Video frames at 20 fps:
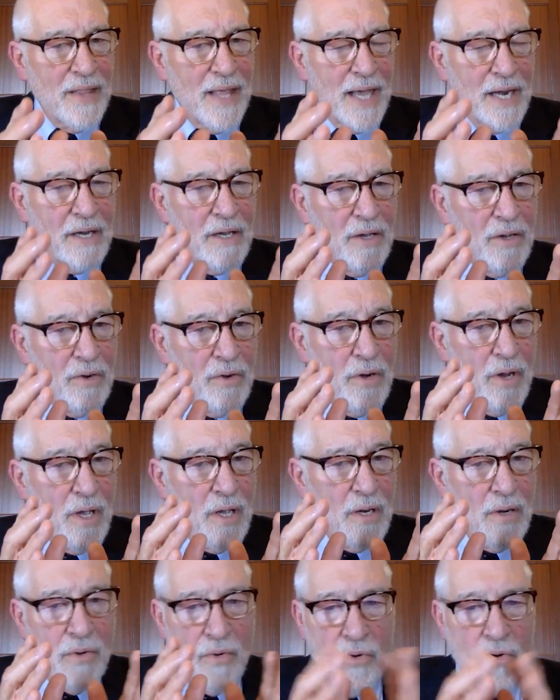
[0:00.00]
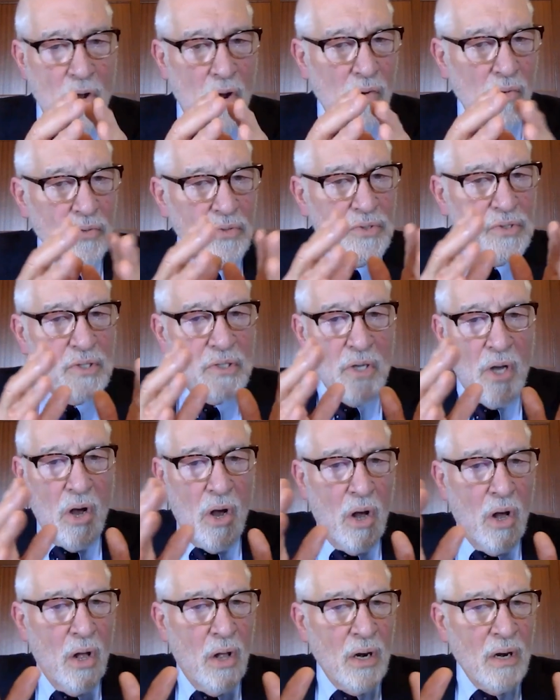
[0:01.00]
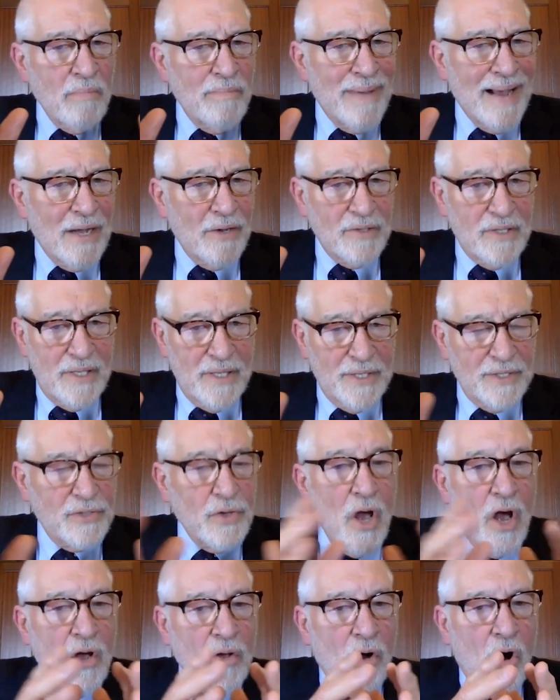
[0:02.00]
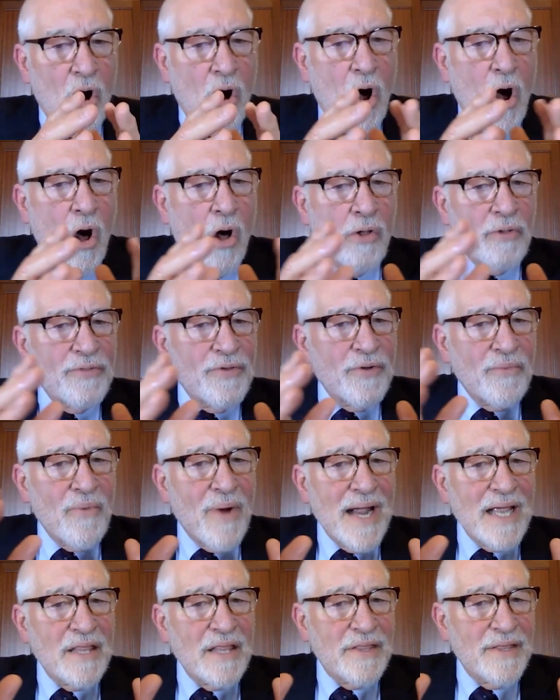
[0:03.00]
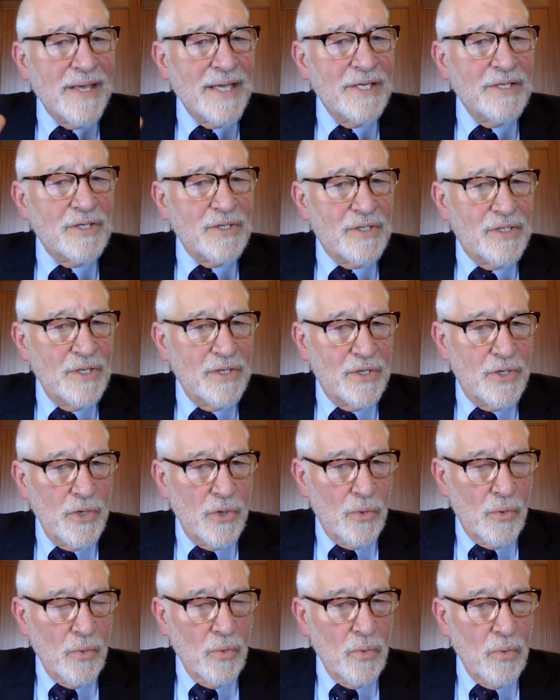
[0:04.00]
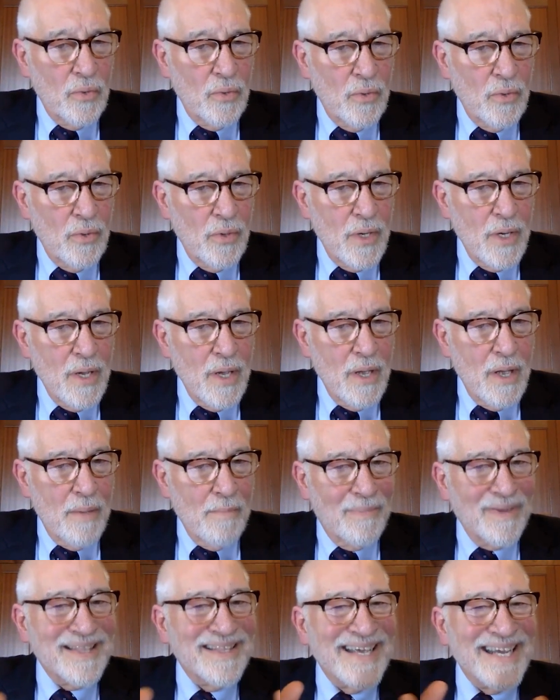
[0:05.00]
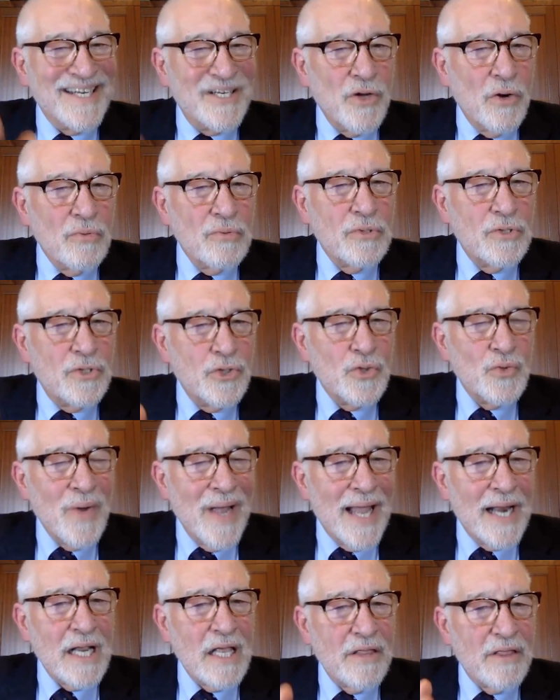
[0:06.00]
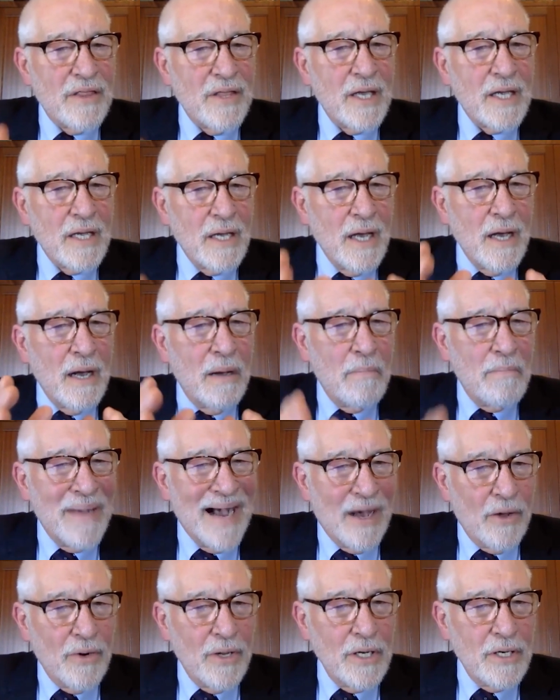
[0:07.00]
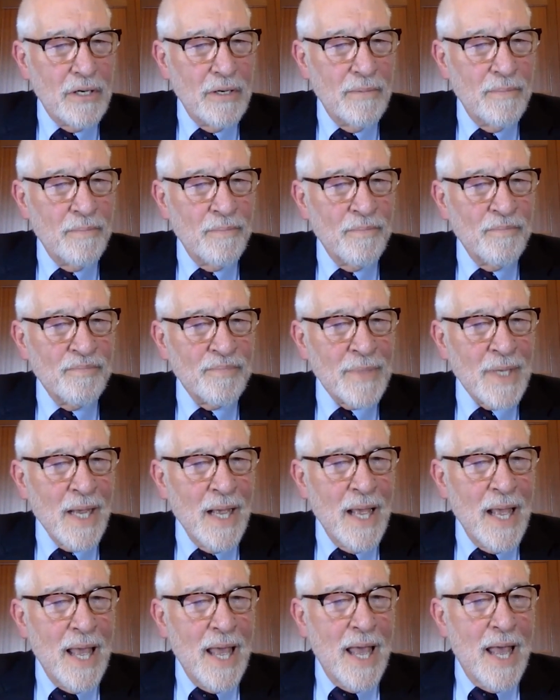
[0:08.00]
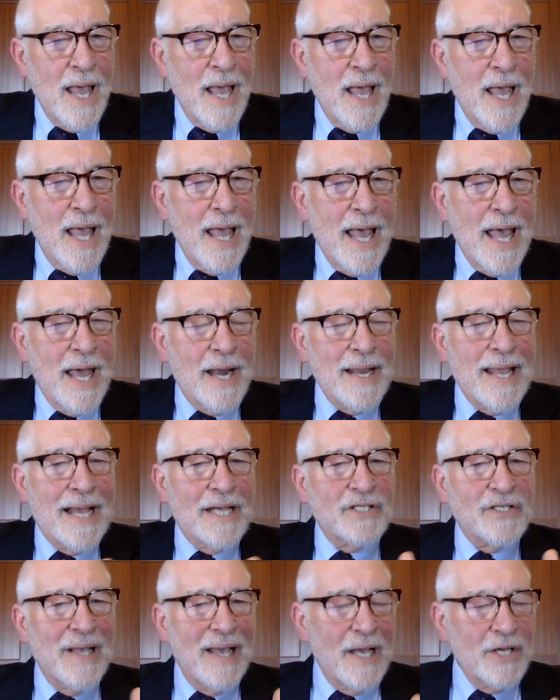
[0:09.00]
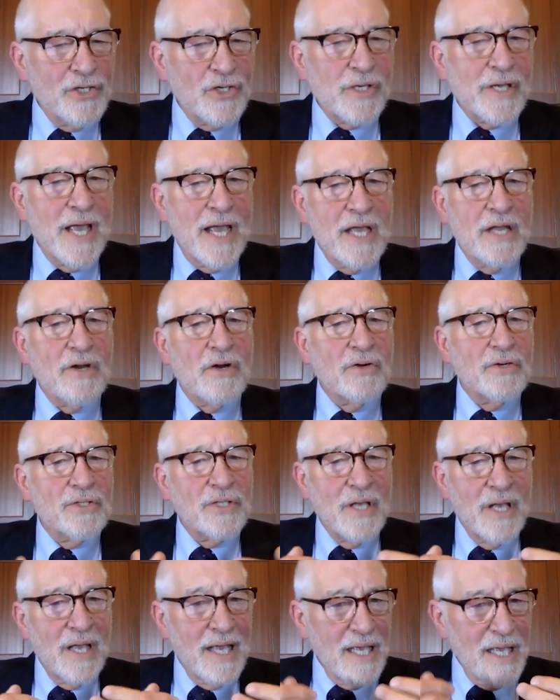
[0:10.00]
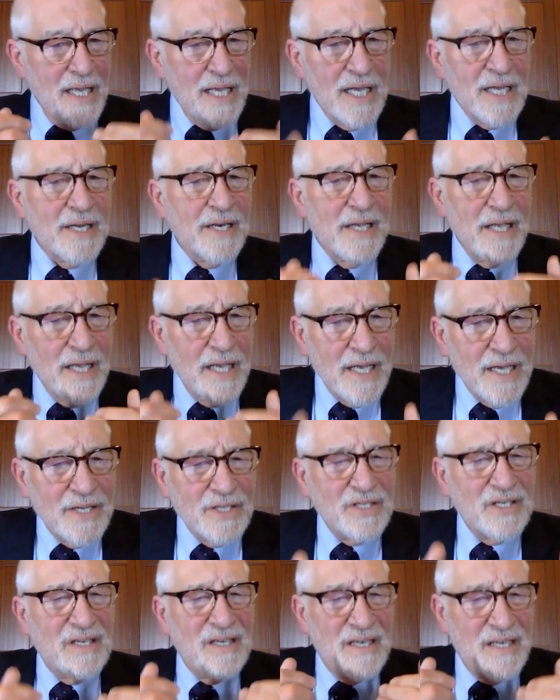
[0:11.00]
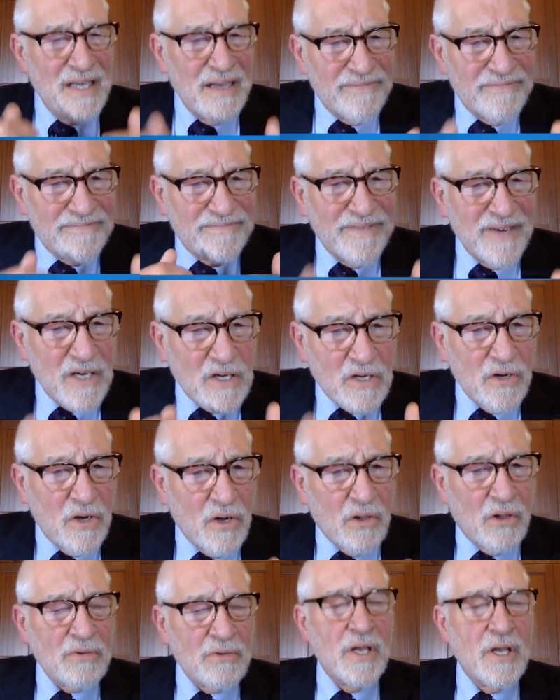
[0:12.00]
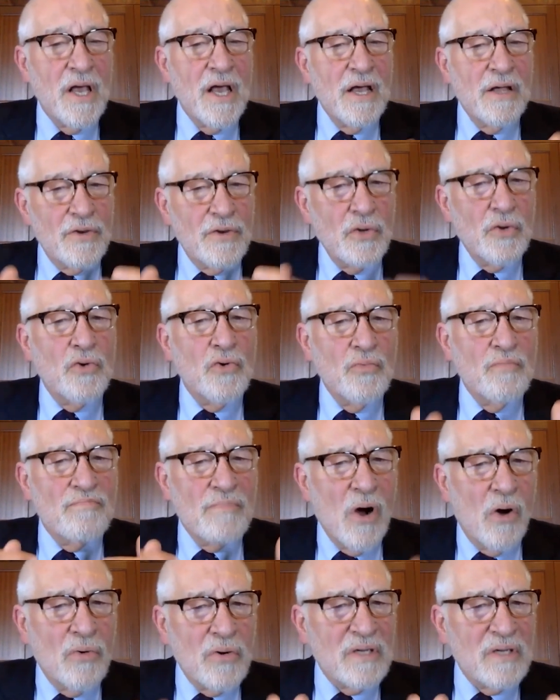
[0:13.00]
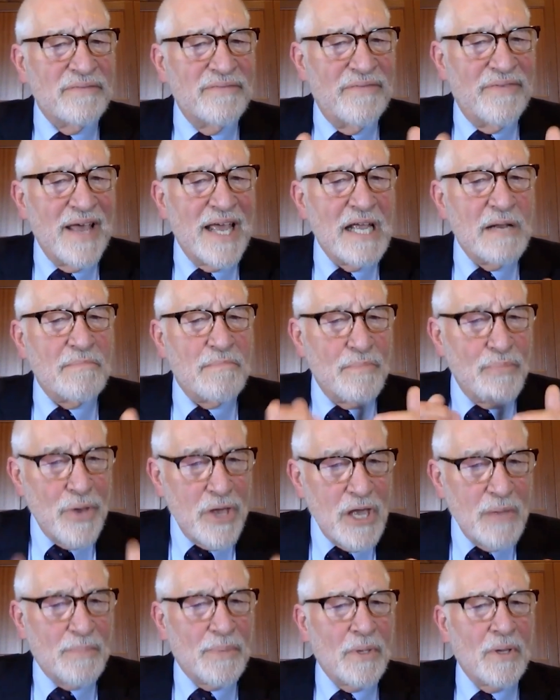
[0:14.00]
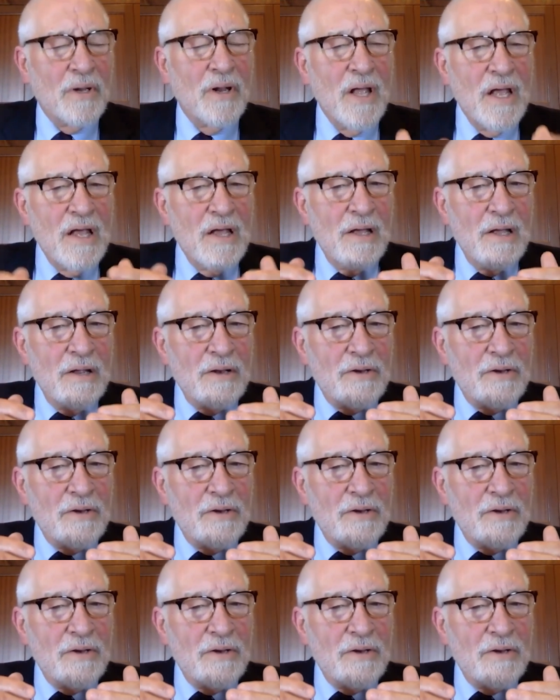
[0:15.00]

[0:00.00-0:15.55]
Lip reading: that knows all about this, all the right things to do, but they don't do anything about it? And as educators, it is difficult to motivate people